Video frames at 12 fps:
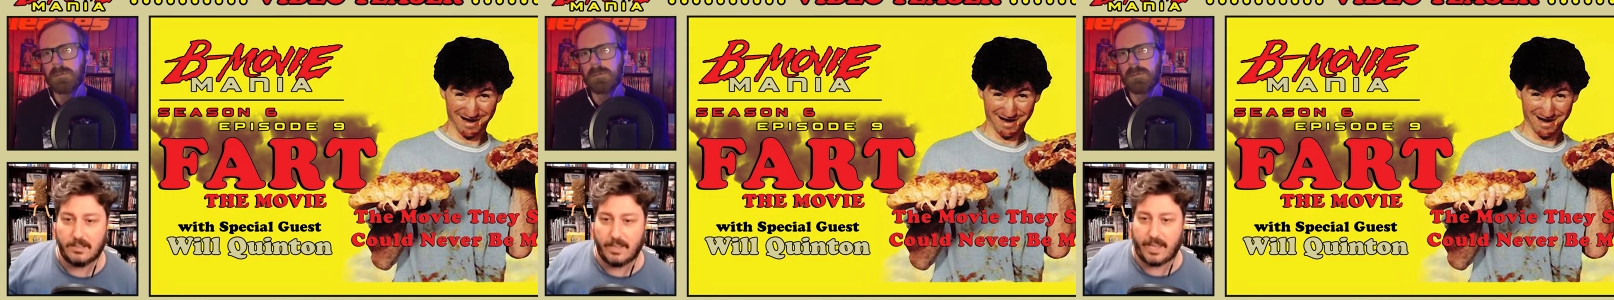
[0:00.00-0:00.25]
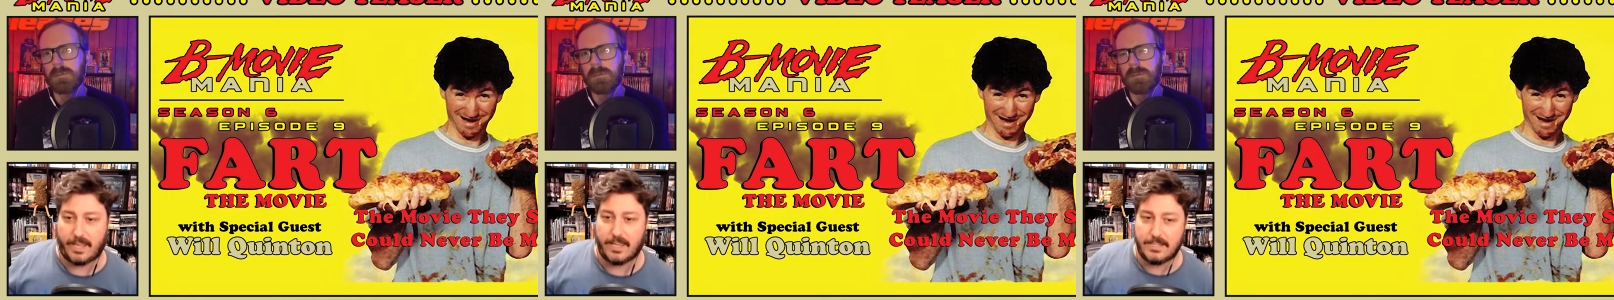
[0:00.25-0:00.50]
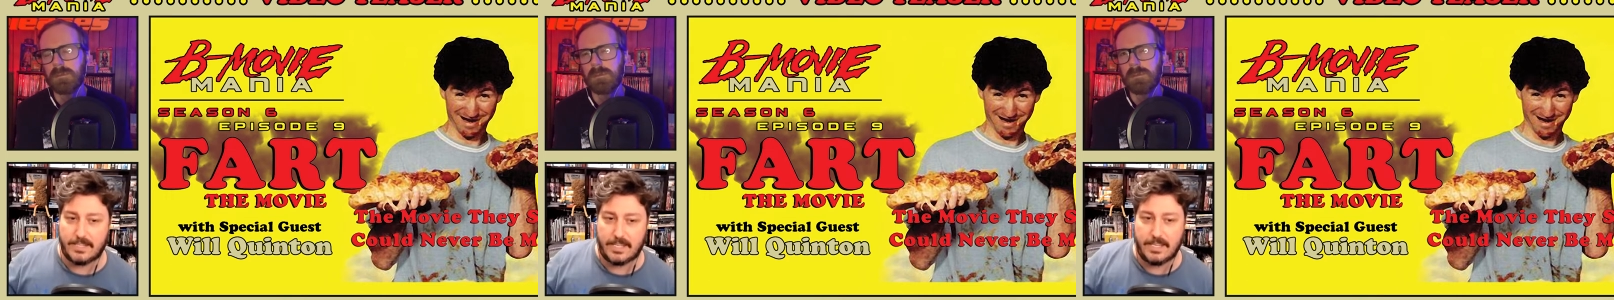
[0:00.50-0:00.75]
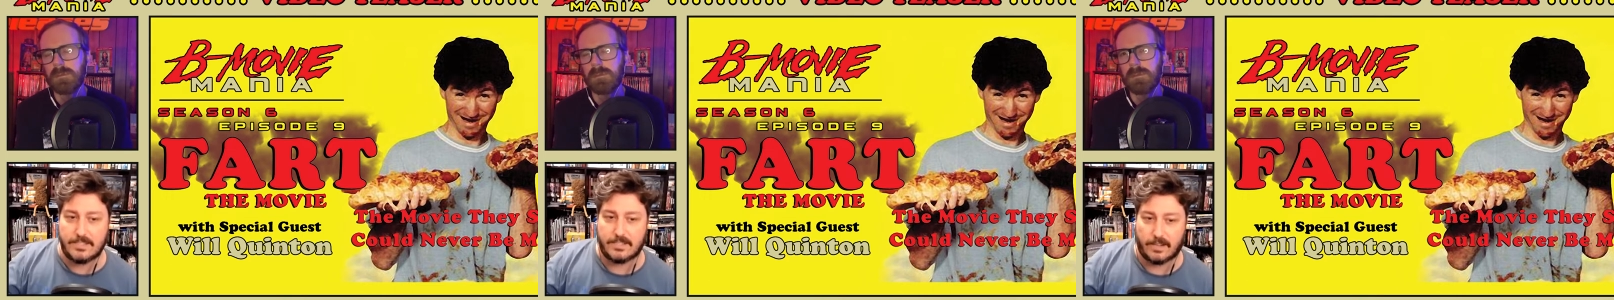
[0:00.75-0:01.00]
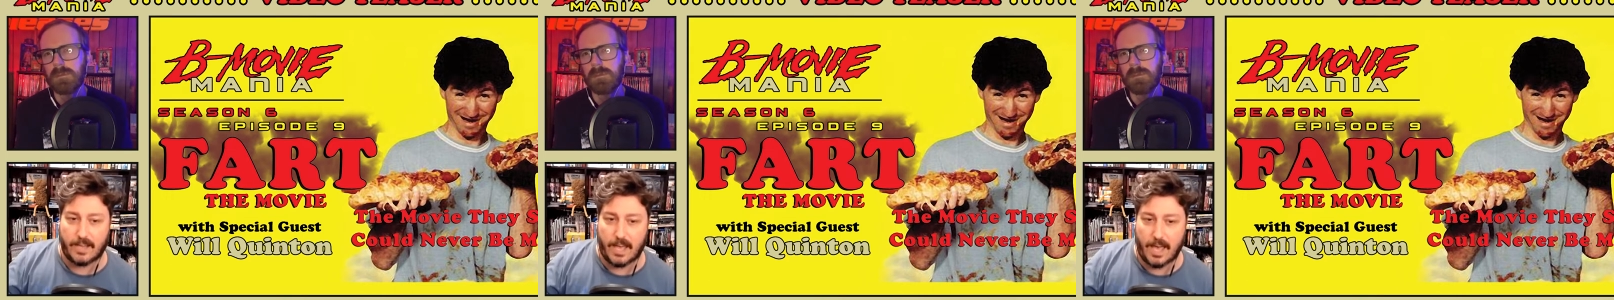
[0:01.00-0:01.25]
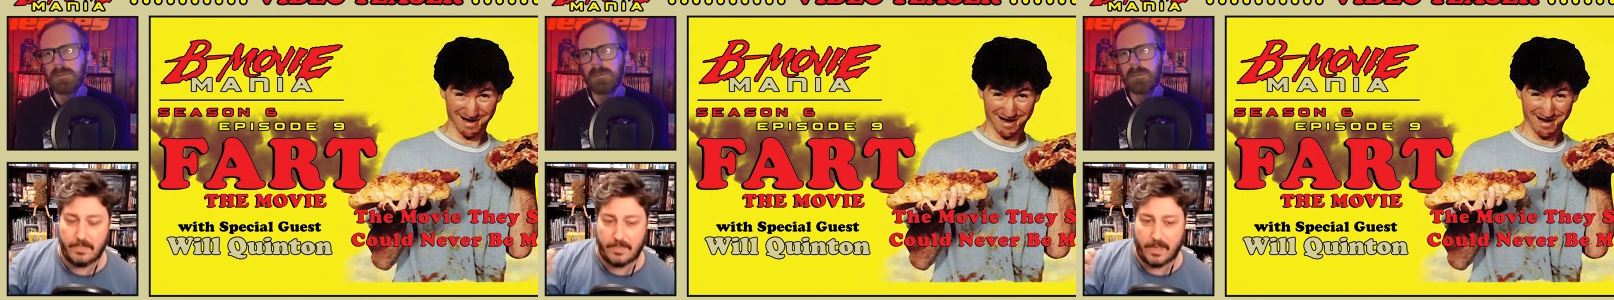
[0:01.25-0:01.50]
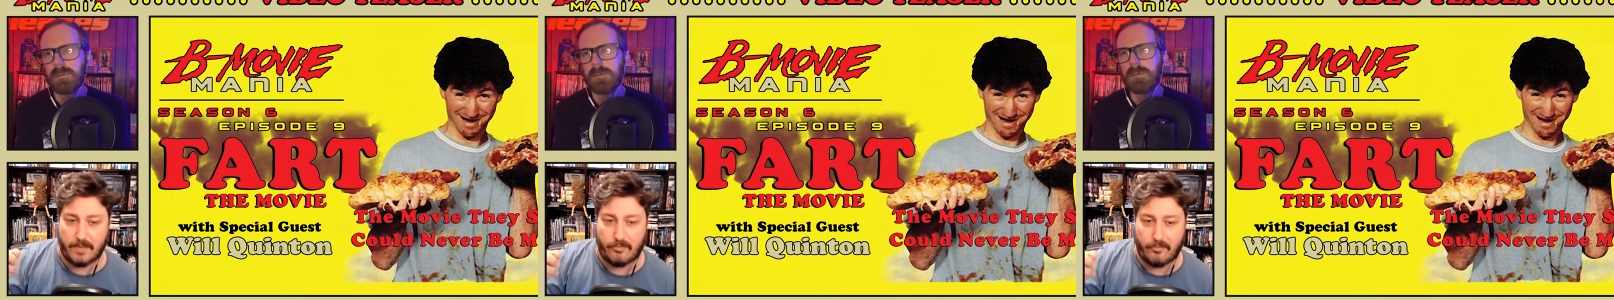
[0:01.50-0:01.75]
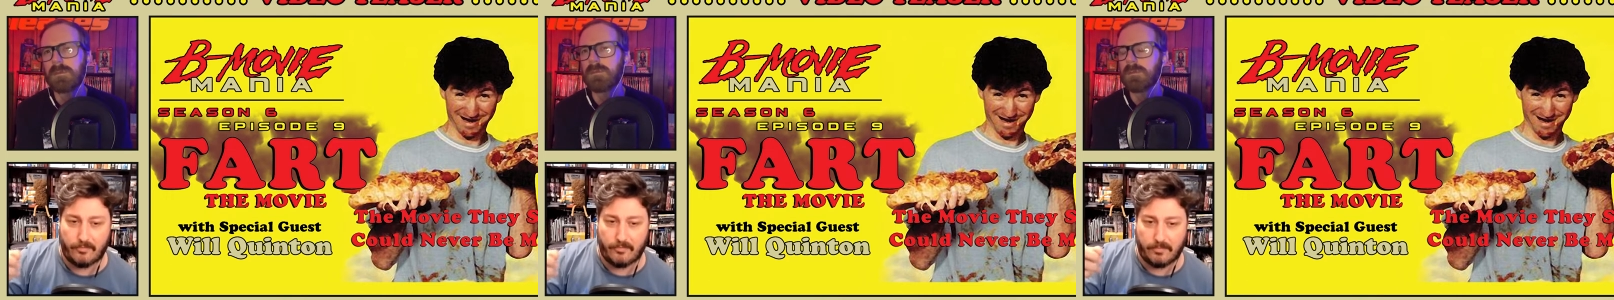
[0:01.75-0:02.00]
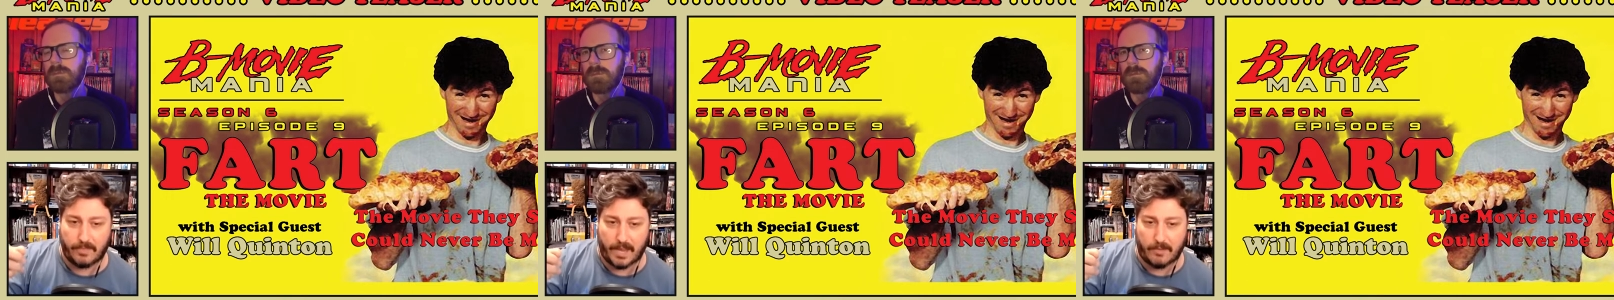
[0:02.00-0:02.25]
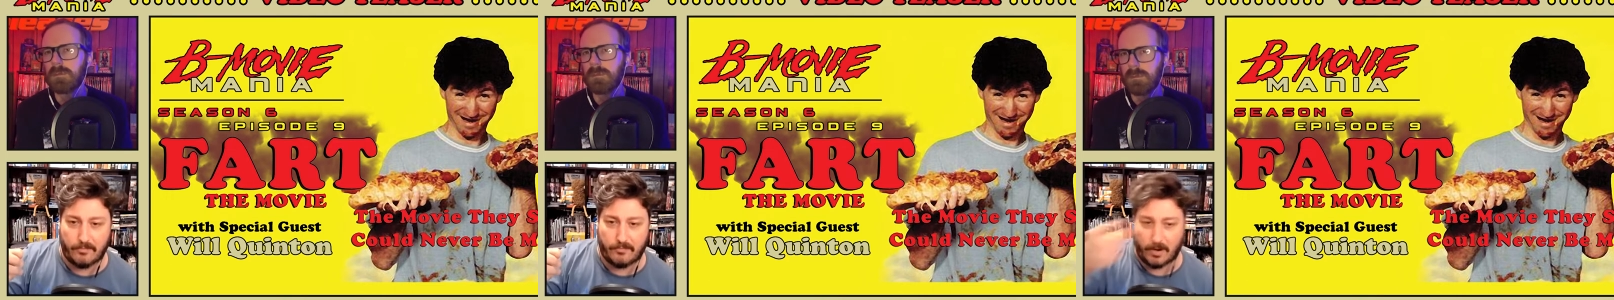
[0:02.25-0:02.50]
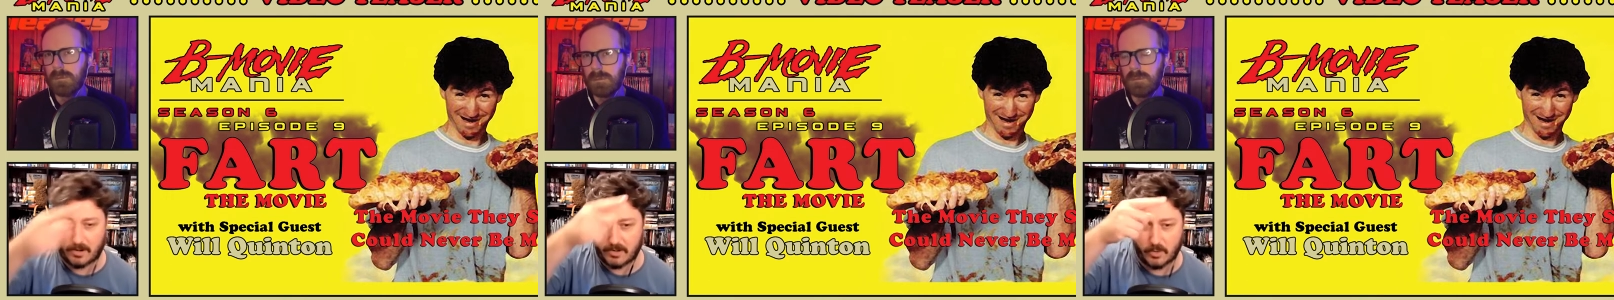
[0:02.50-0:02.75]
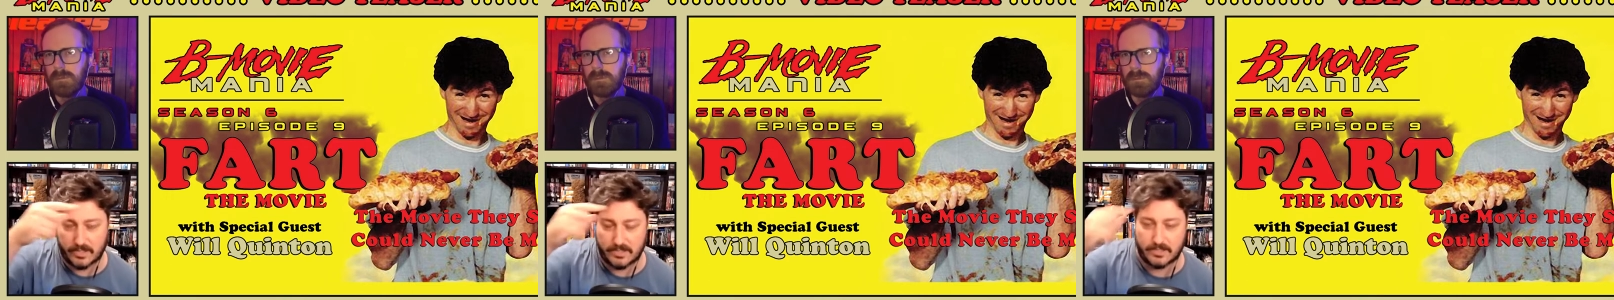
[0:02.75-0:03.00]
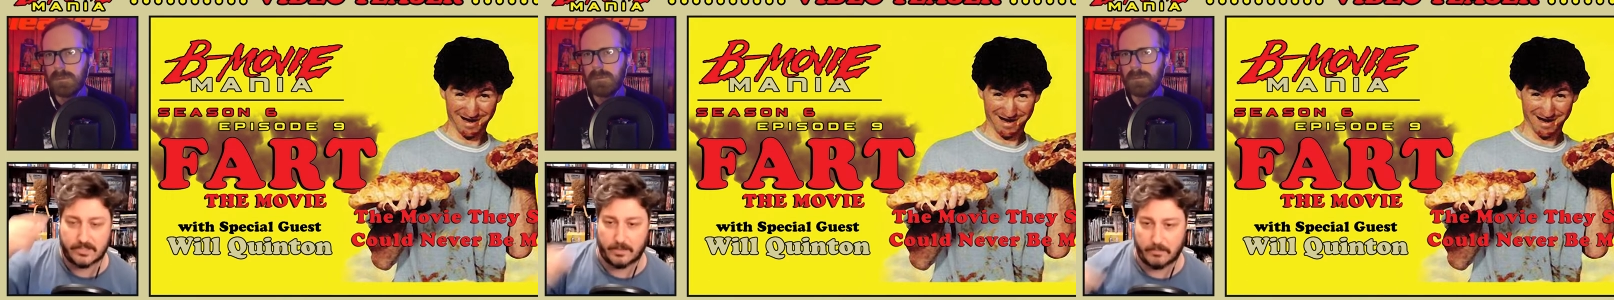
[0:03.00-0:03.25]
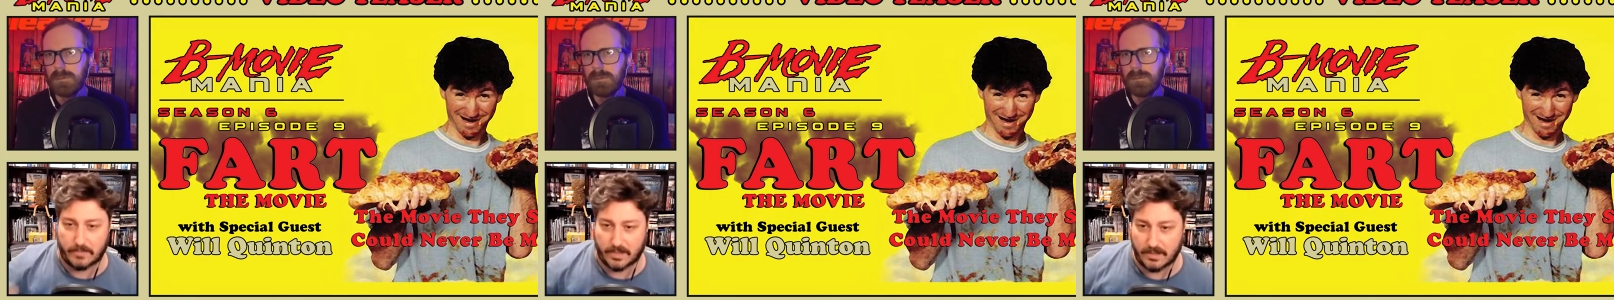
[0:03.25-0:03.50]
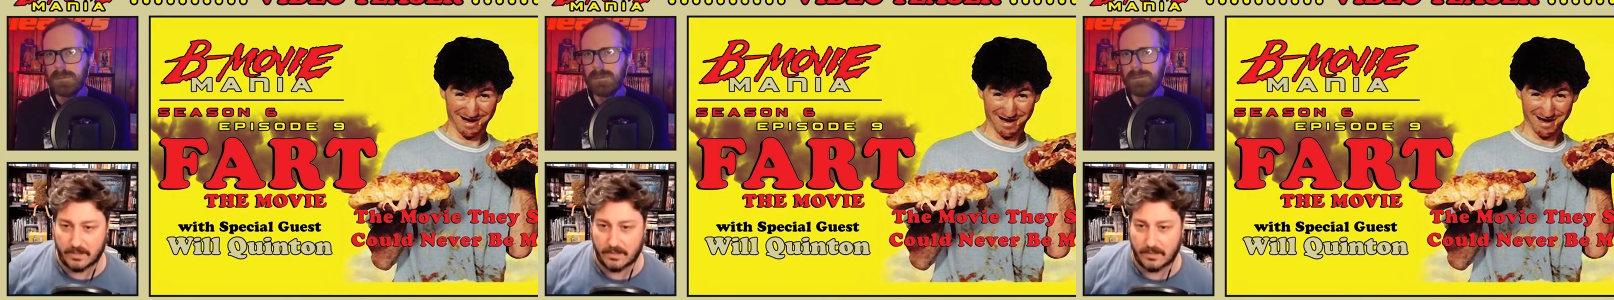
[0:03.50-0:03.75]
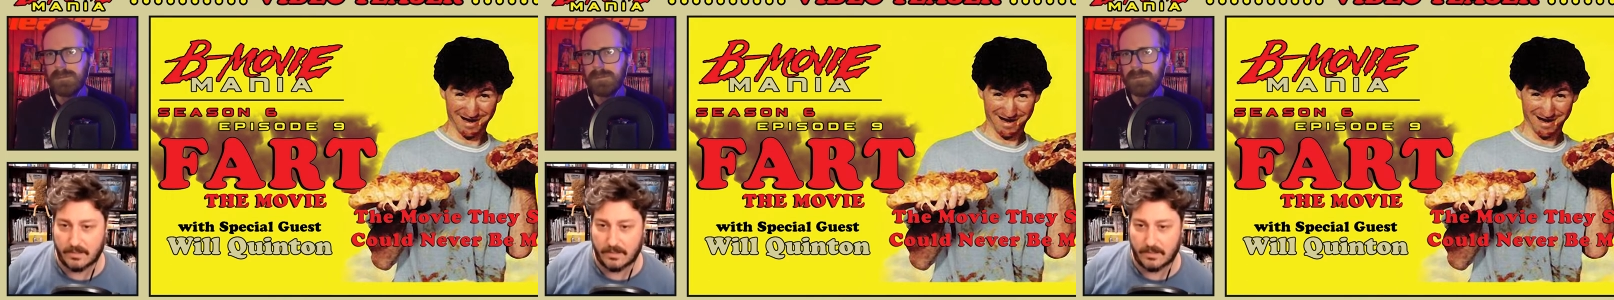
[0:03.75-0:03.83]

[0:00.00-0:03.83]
Speaker 1: like teaser, and then f like fart noise or something?